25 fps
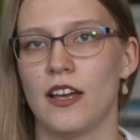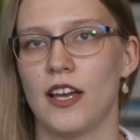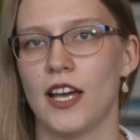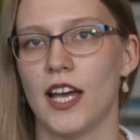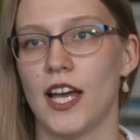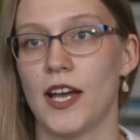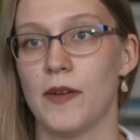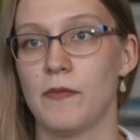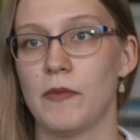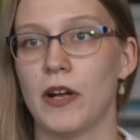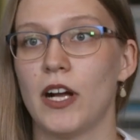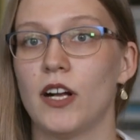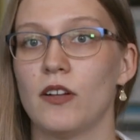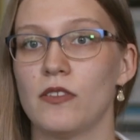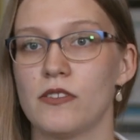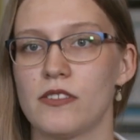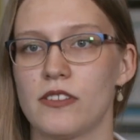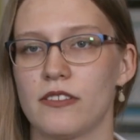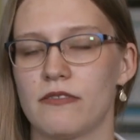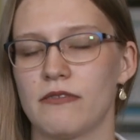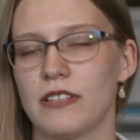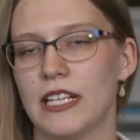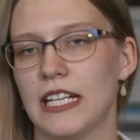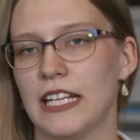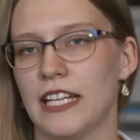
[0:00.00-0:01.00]
I
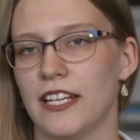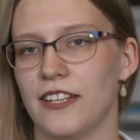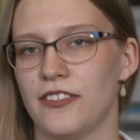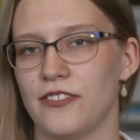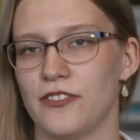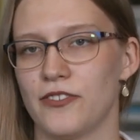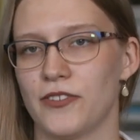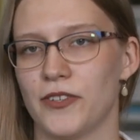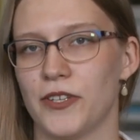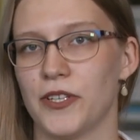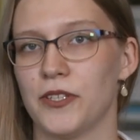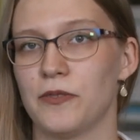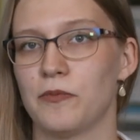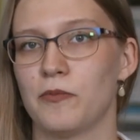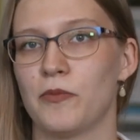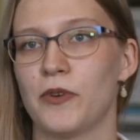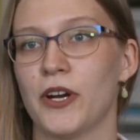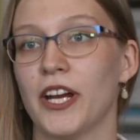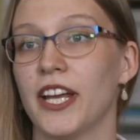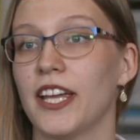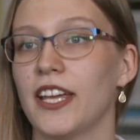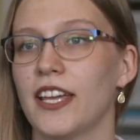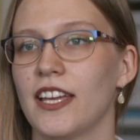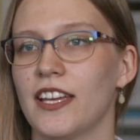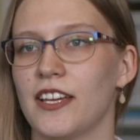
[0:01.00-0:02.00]
also really enjoyed
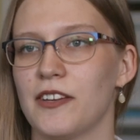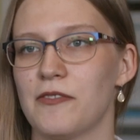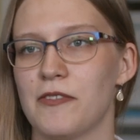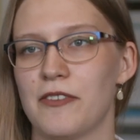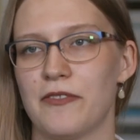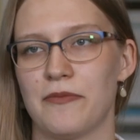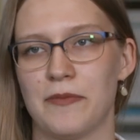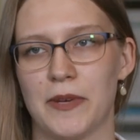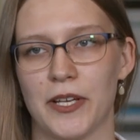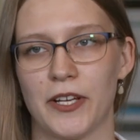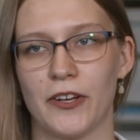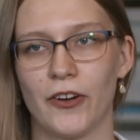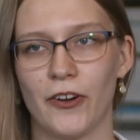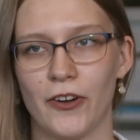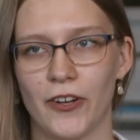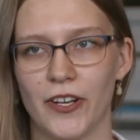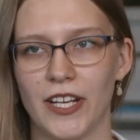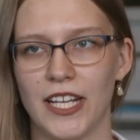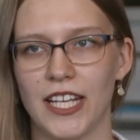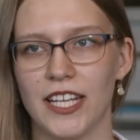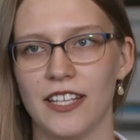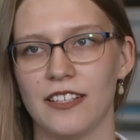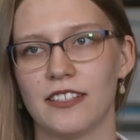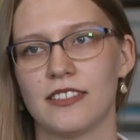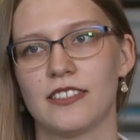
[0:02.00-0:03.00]
working with my
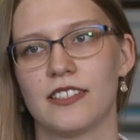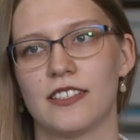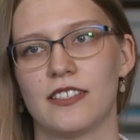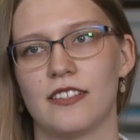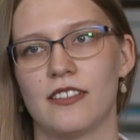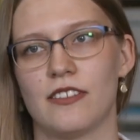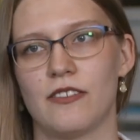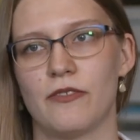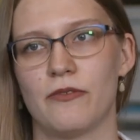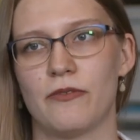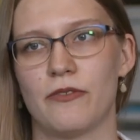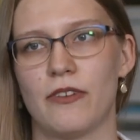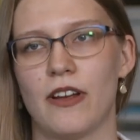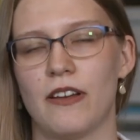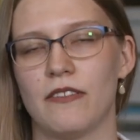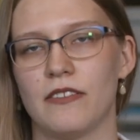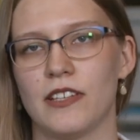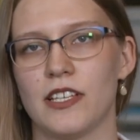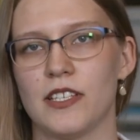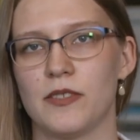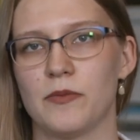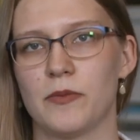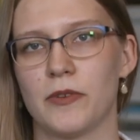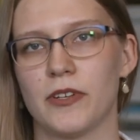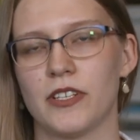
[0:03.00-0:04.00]
colleagues throughout
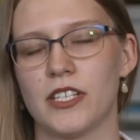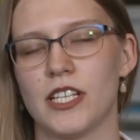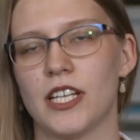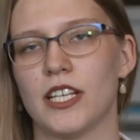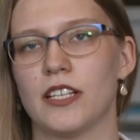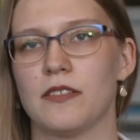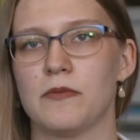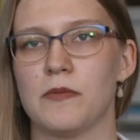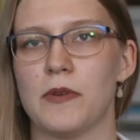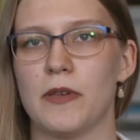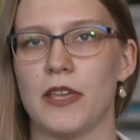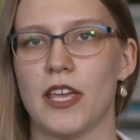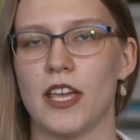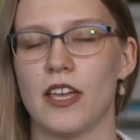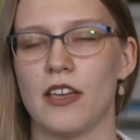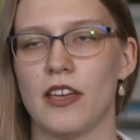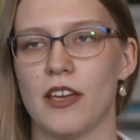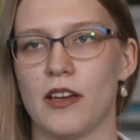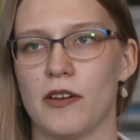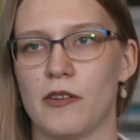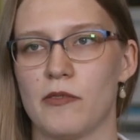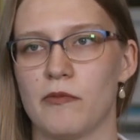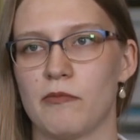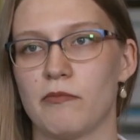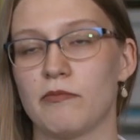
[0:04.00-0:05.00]
this project. We
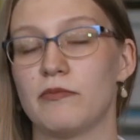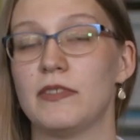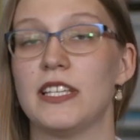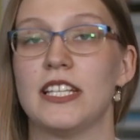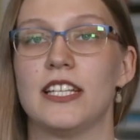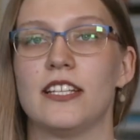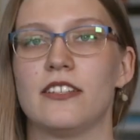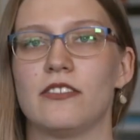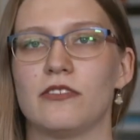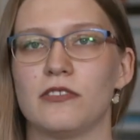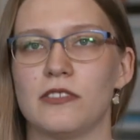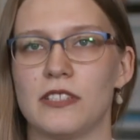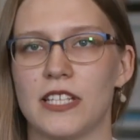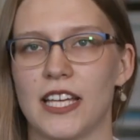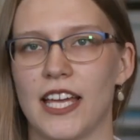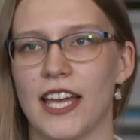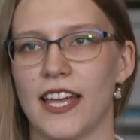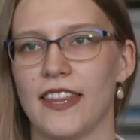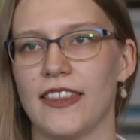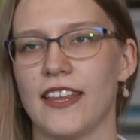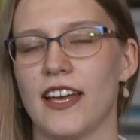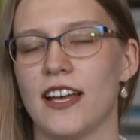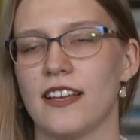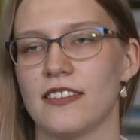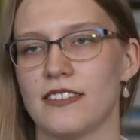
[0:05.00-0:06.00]
did it all
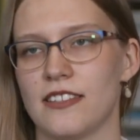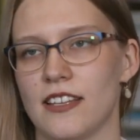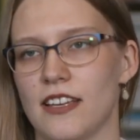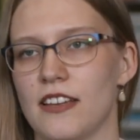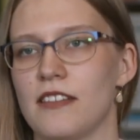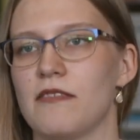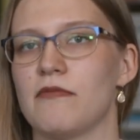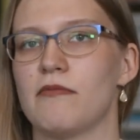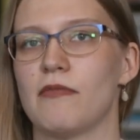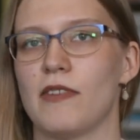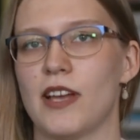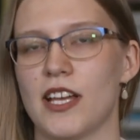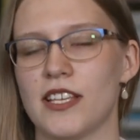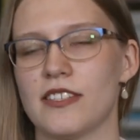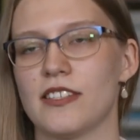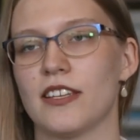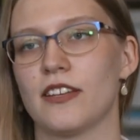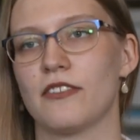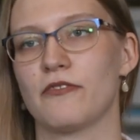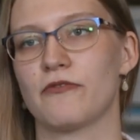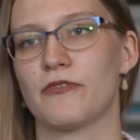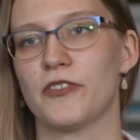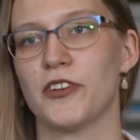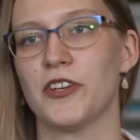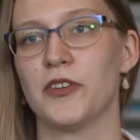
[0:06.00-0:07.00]
together as a
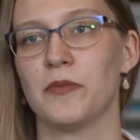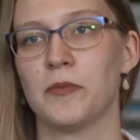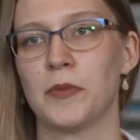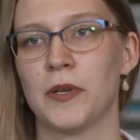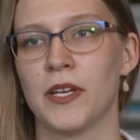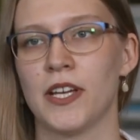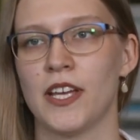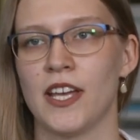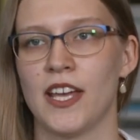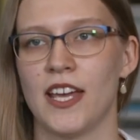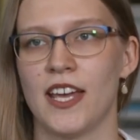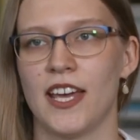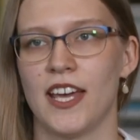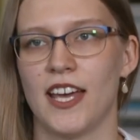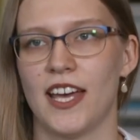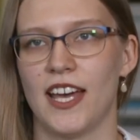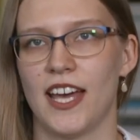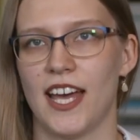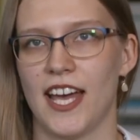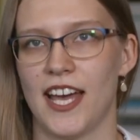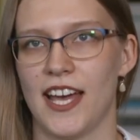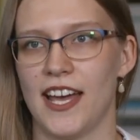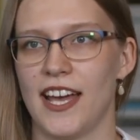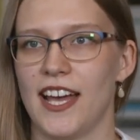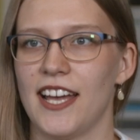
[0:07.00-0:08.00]
group.
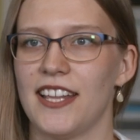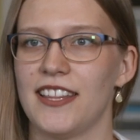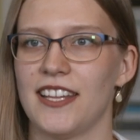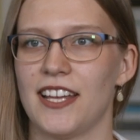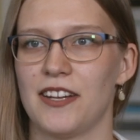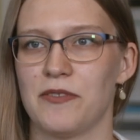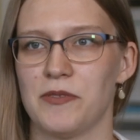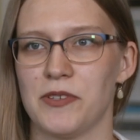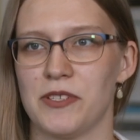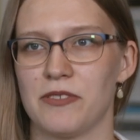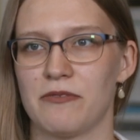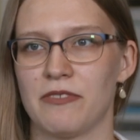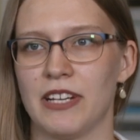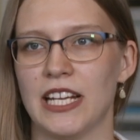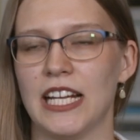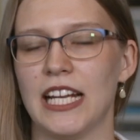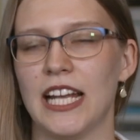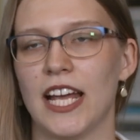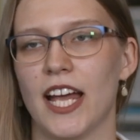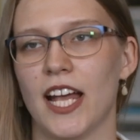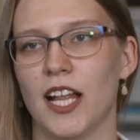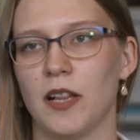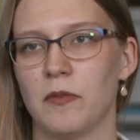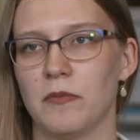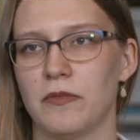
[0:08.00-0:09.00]
And that was
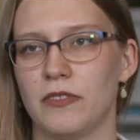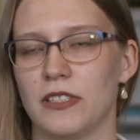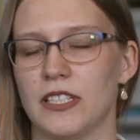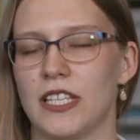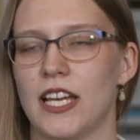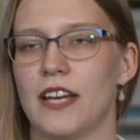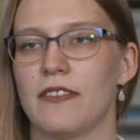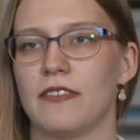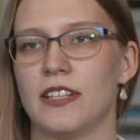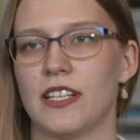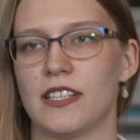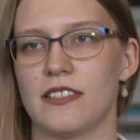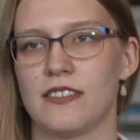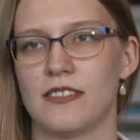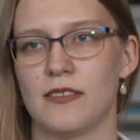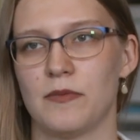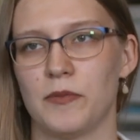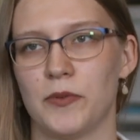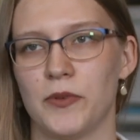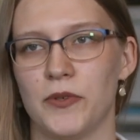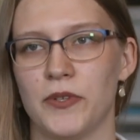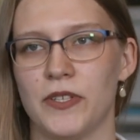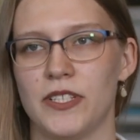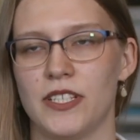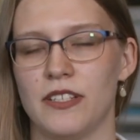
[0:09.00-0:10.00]
really helpful to have that
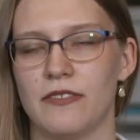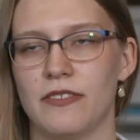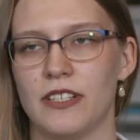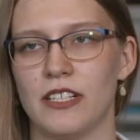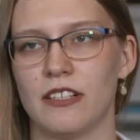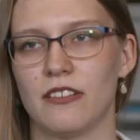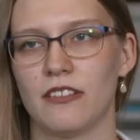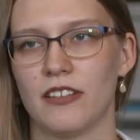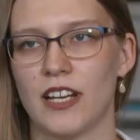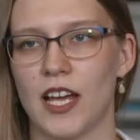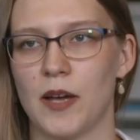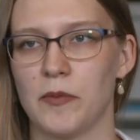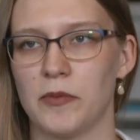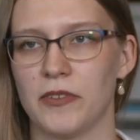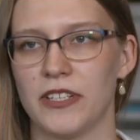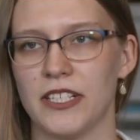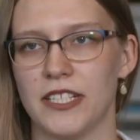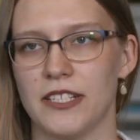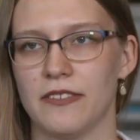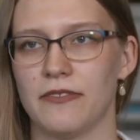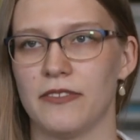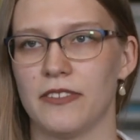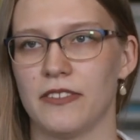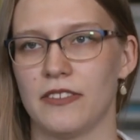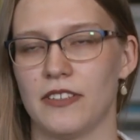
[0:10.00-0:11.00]
supportive and
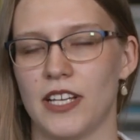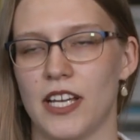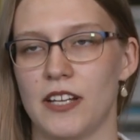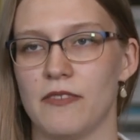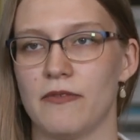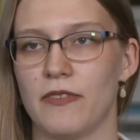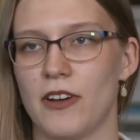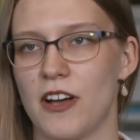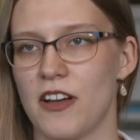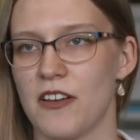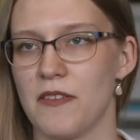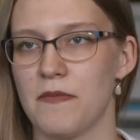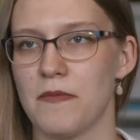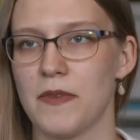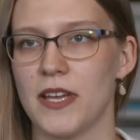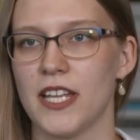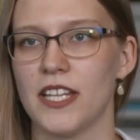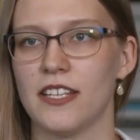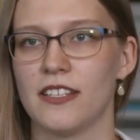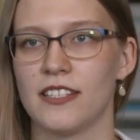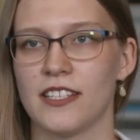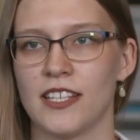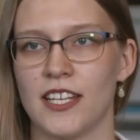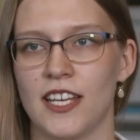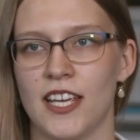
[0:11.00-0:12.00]
collaborative
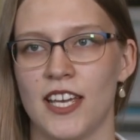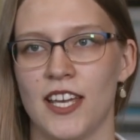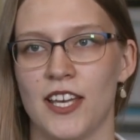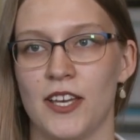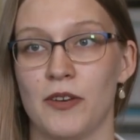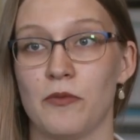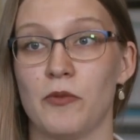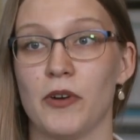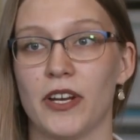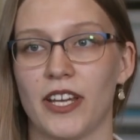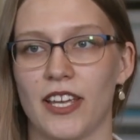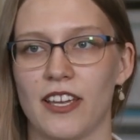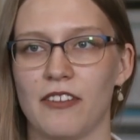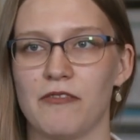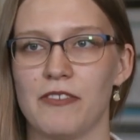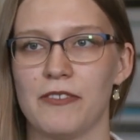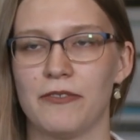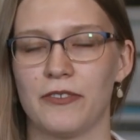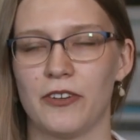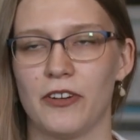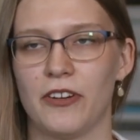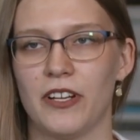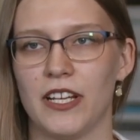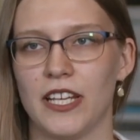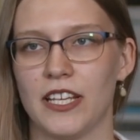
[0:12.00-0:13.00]
environment, working
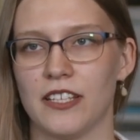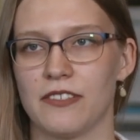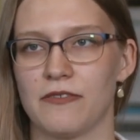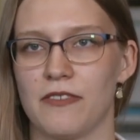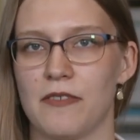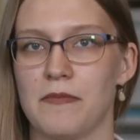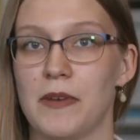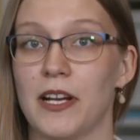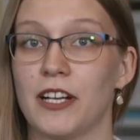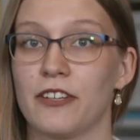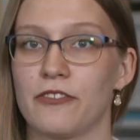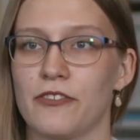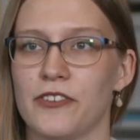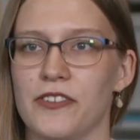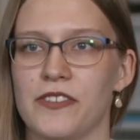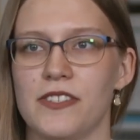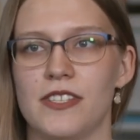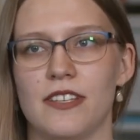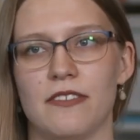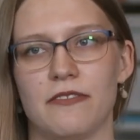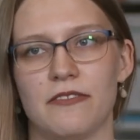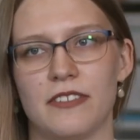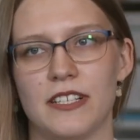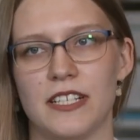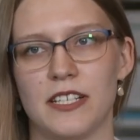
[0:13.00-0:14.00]
with colleagues from across
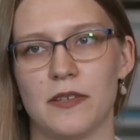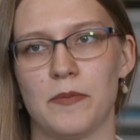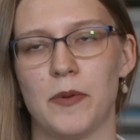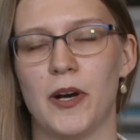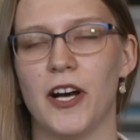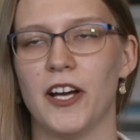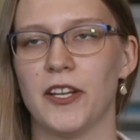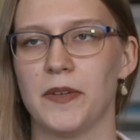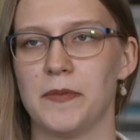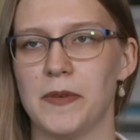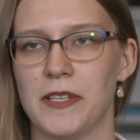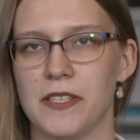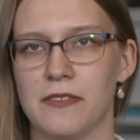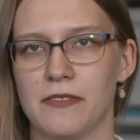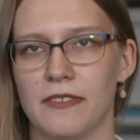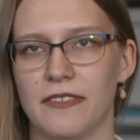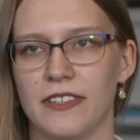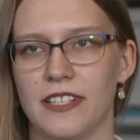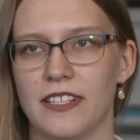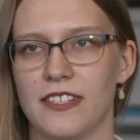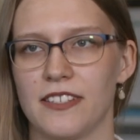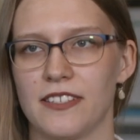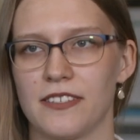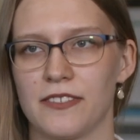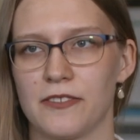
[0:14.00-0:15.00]
different departments
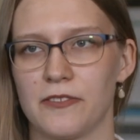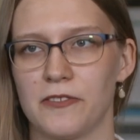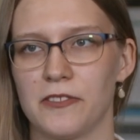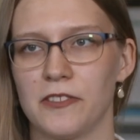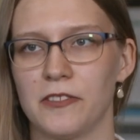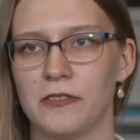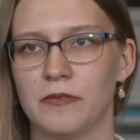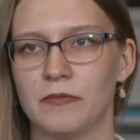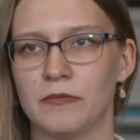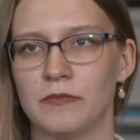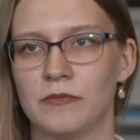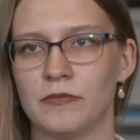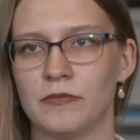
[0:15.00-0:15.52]
within the school.